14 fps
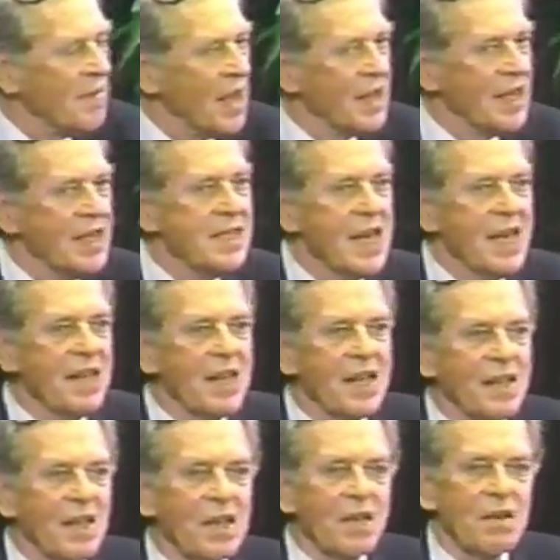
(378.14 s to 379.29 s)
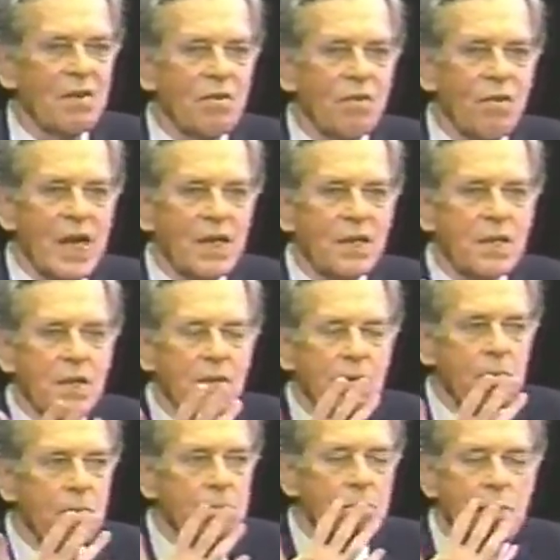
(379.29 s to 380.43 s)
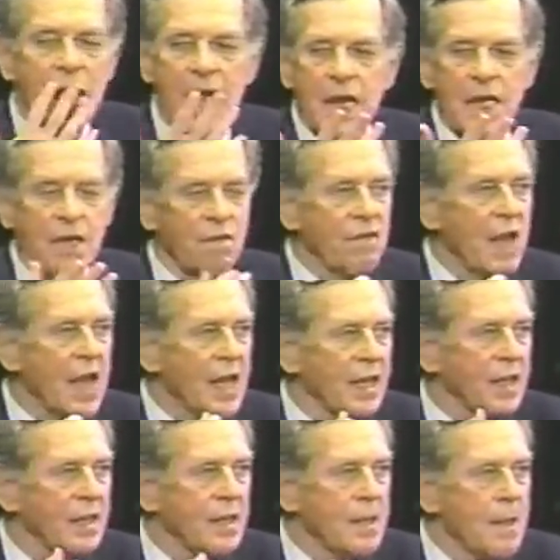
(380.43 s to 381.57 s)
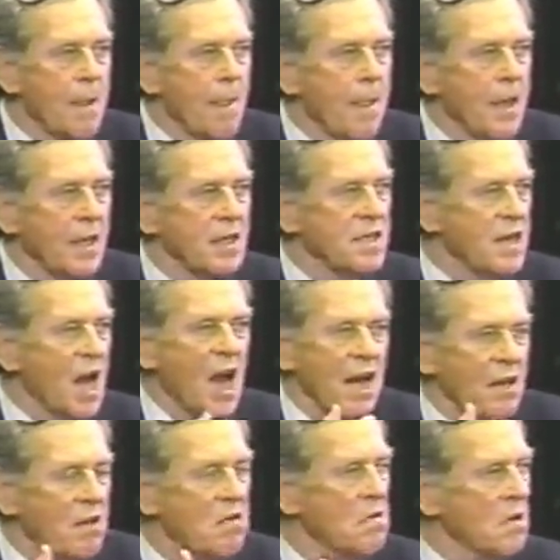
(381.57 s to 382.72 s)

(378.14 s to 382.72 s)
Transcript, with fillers: Now they say that the great pain of hell is not